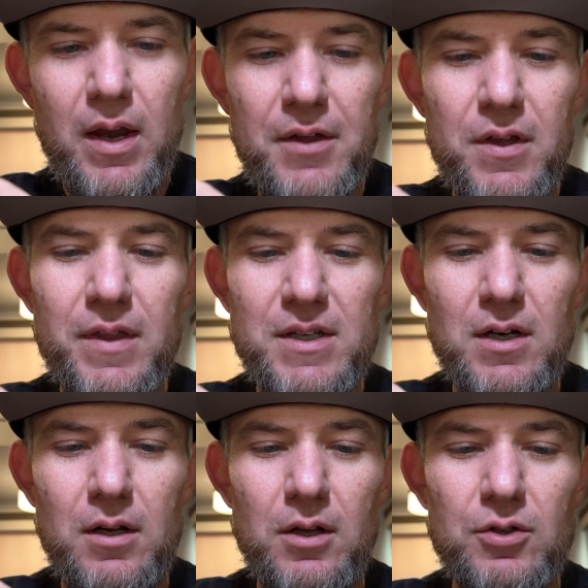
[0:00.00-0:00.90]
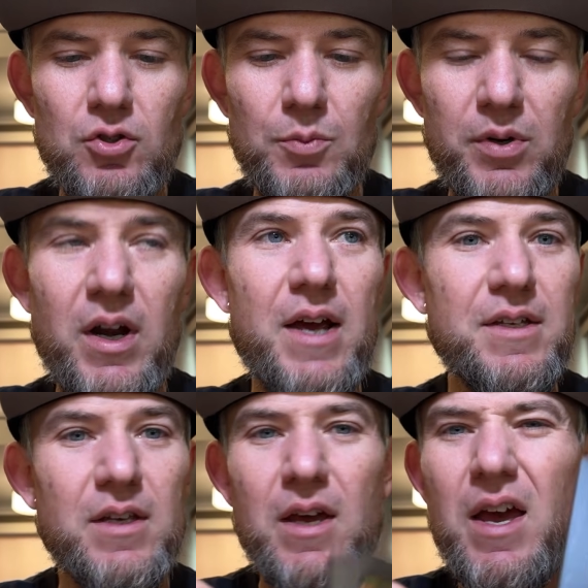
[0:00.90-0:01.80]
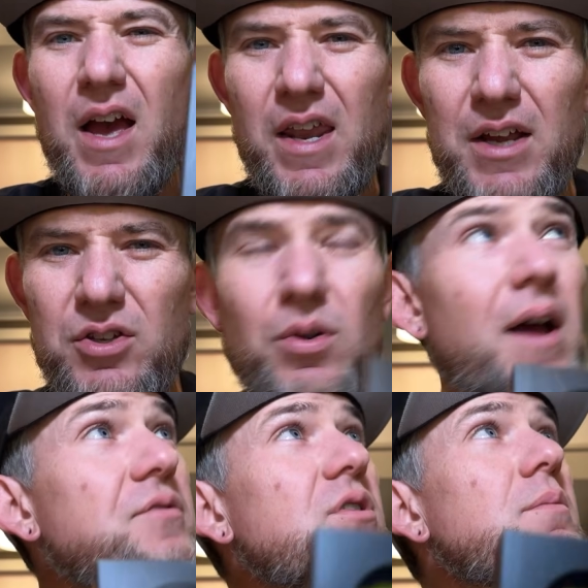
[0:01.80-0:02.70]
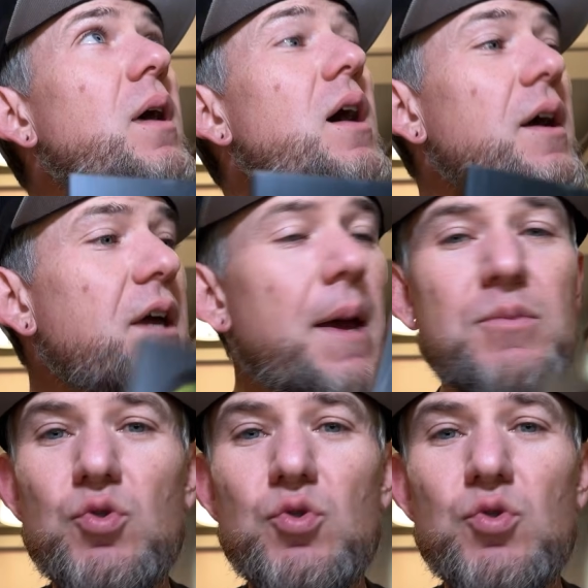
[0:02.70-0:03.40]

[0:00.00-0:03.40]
and I think that's going to look super nice. And I do have some Chems